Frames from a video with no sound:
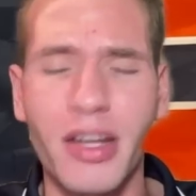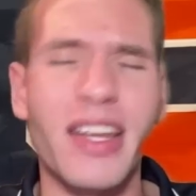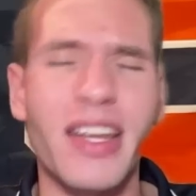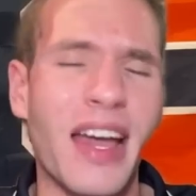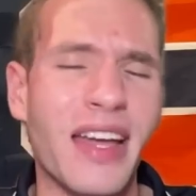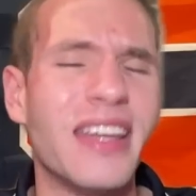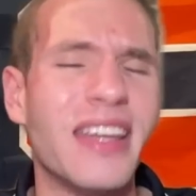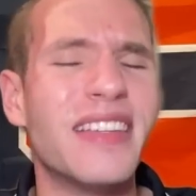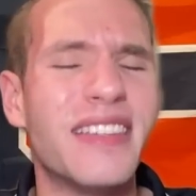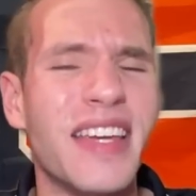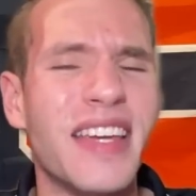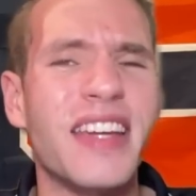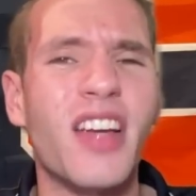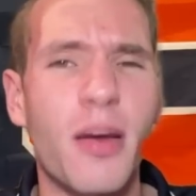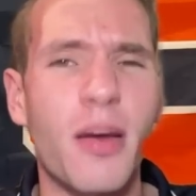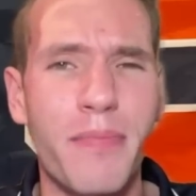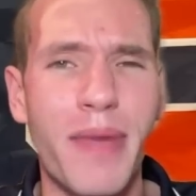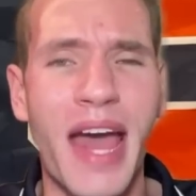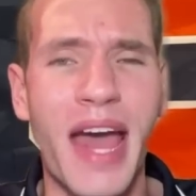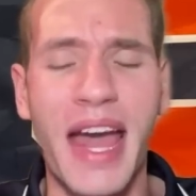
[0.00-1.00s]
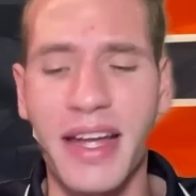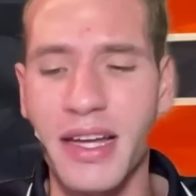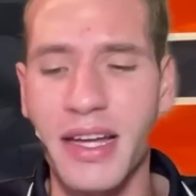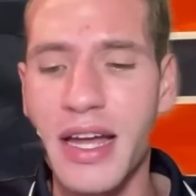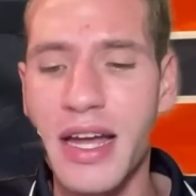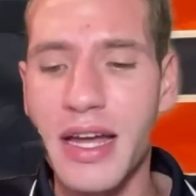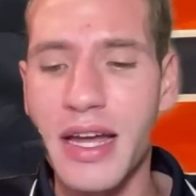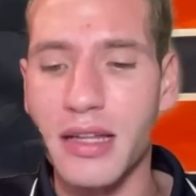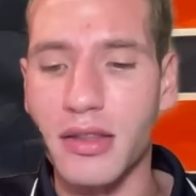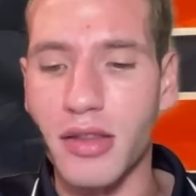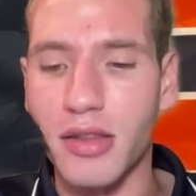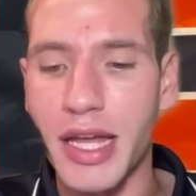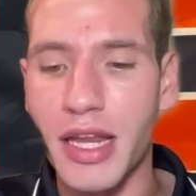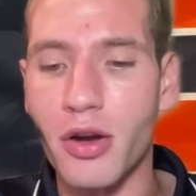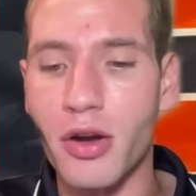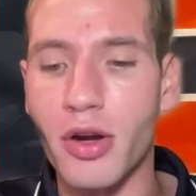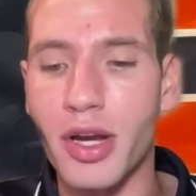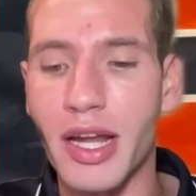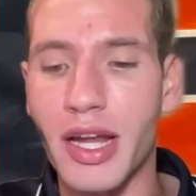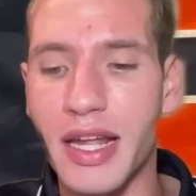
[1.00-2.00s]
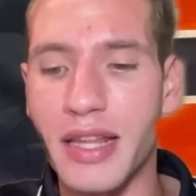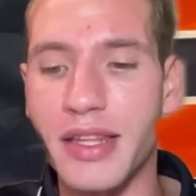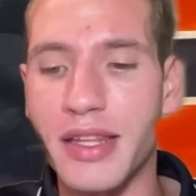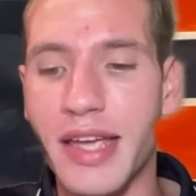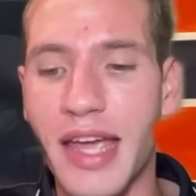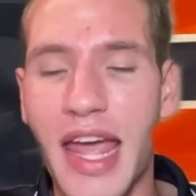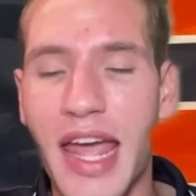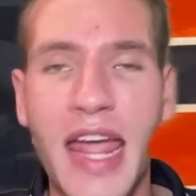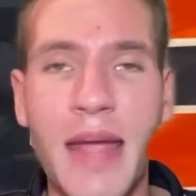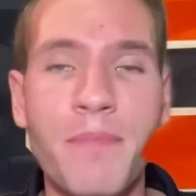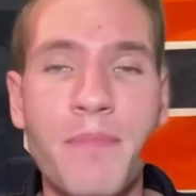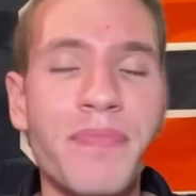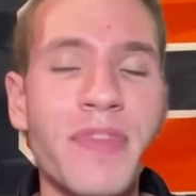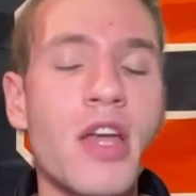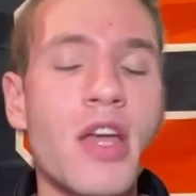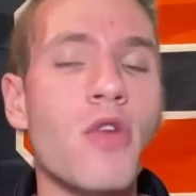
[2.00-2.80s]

Yeah, he did come back later in the game.